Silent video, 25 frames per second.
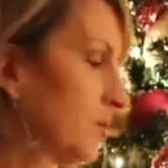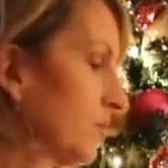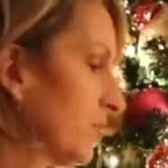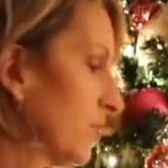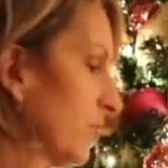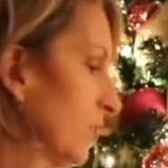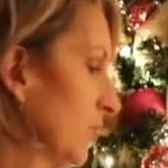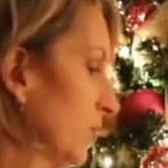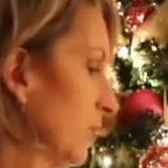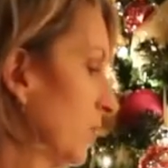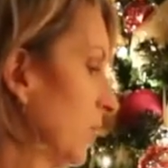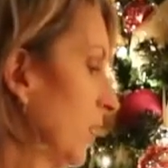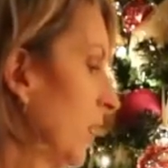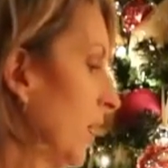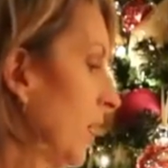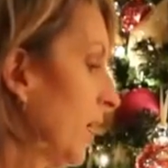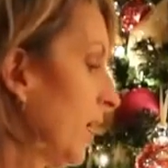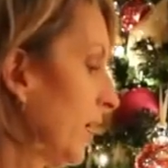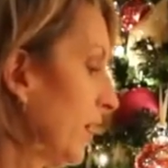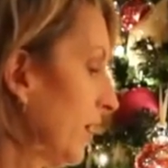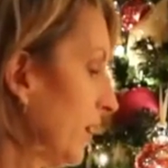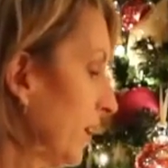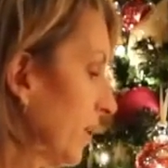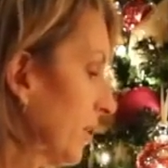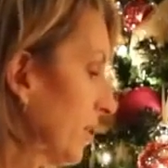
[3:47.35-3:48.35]
So
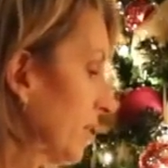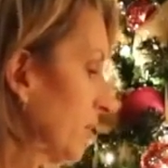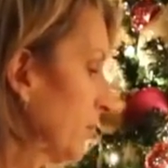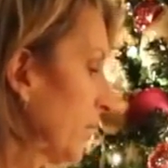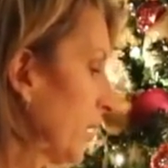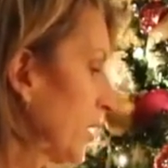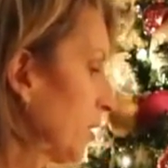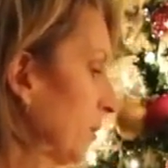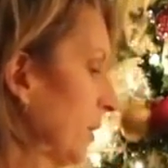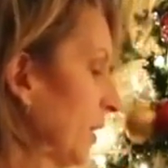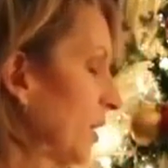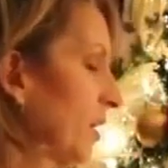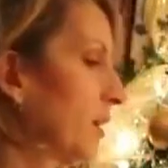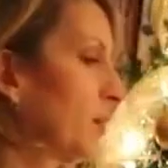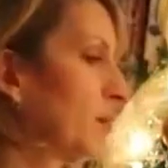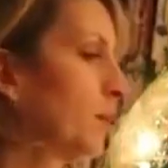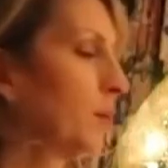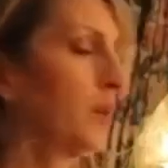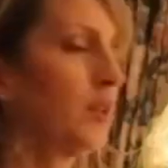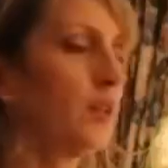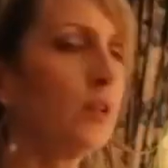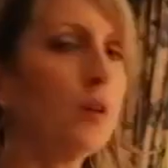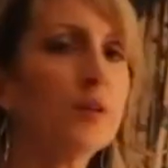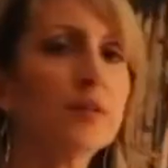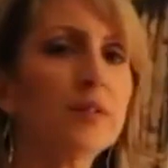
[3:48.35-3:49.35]
I highly recommend getting
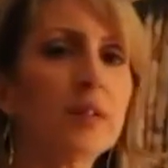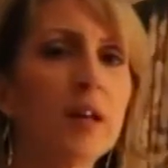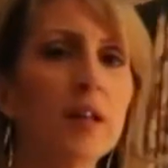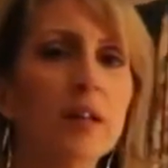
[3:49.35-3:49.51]
one of those.